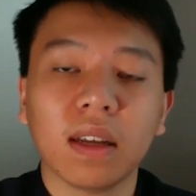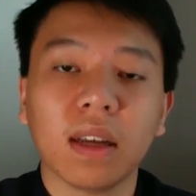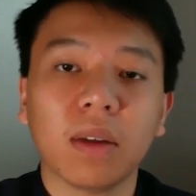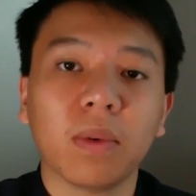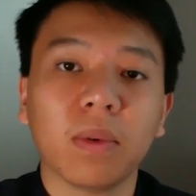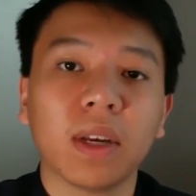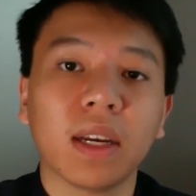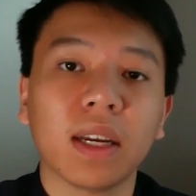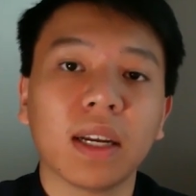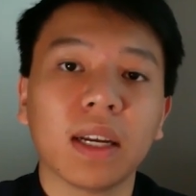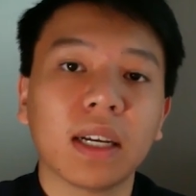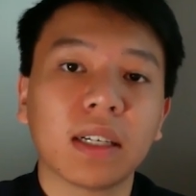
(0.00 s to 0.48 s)

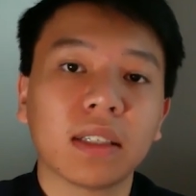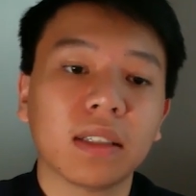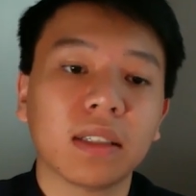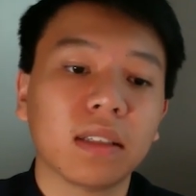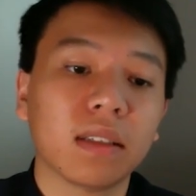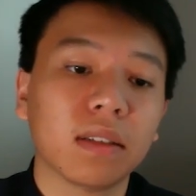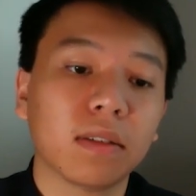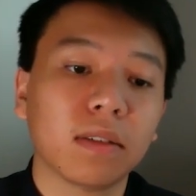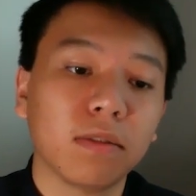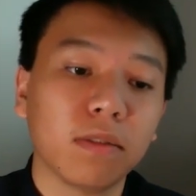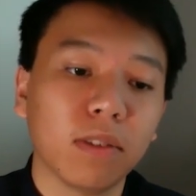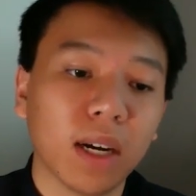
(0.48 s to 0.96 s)
And we can actually
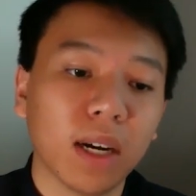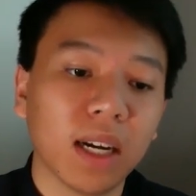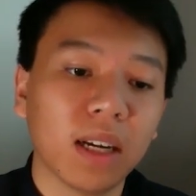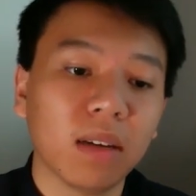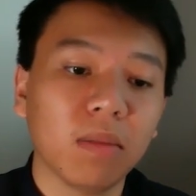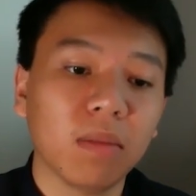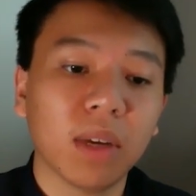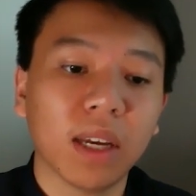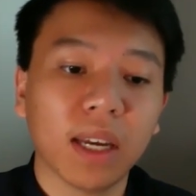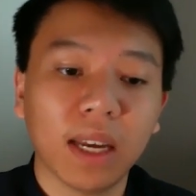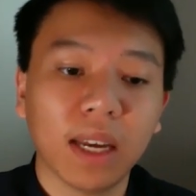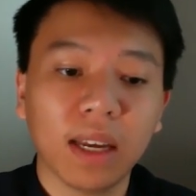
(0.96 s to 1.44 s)

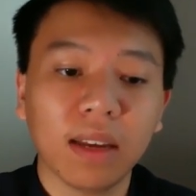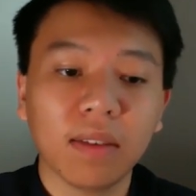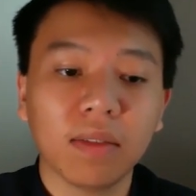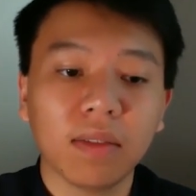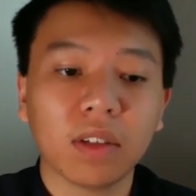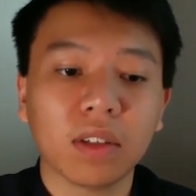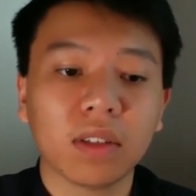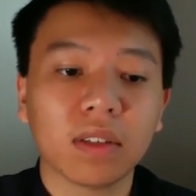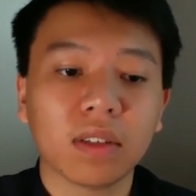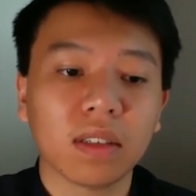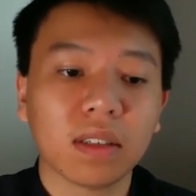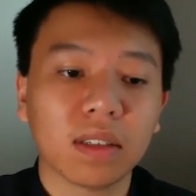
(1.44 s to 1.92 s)
define
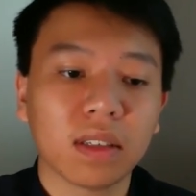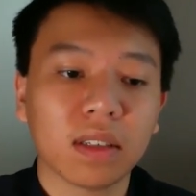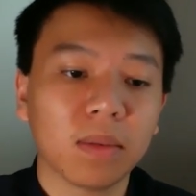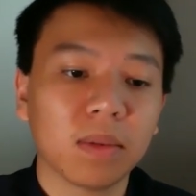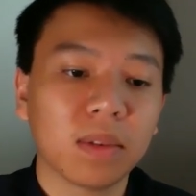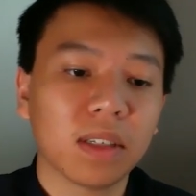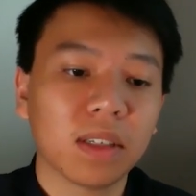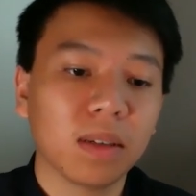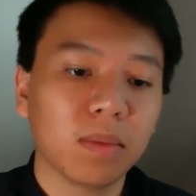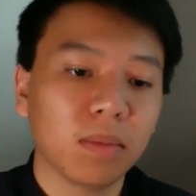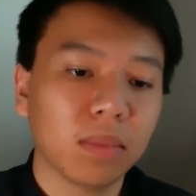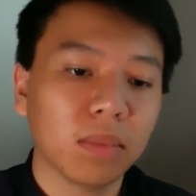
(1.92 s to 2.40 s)
behaviors and
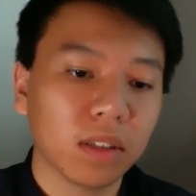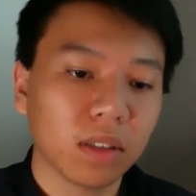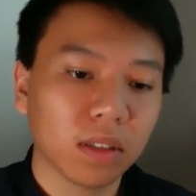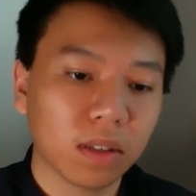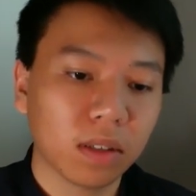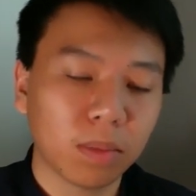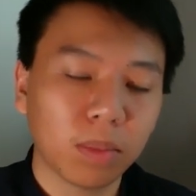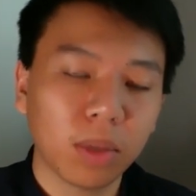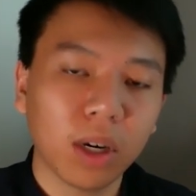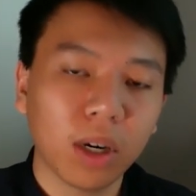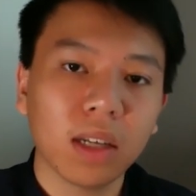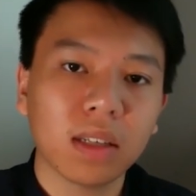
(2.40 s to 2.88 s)

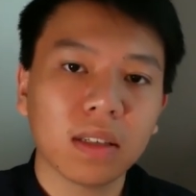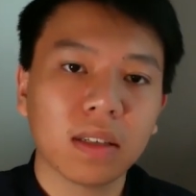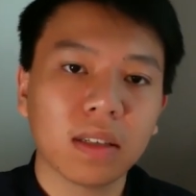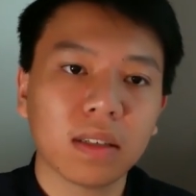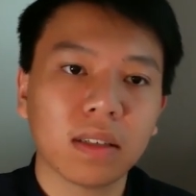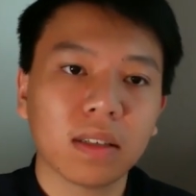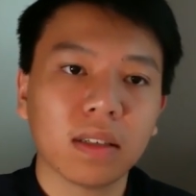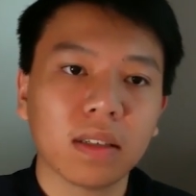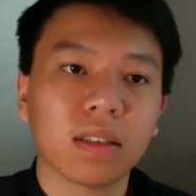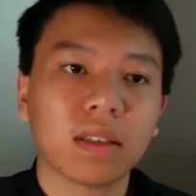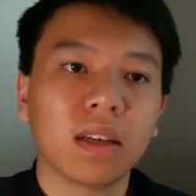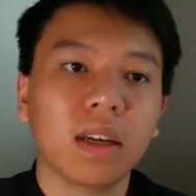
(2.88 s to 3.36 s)
subcellular
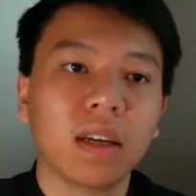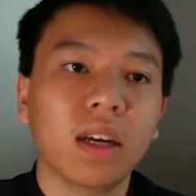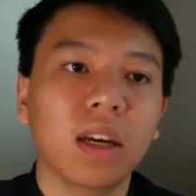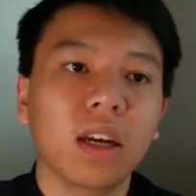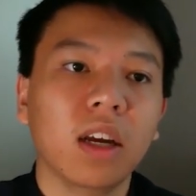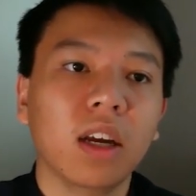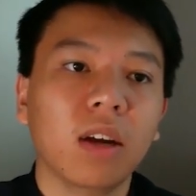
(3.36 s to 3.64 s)
processes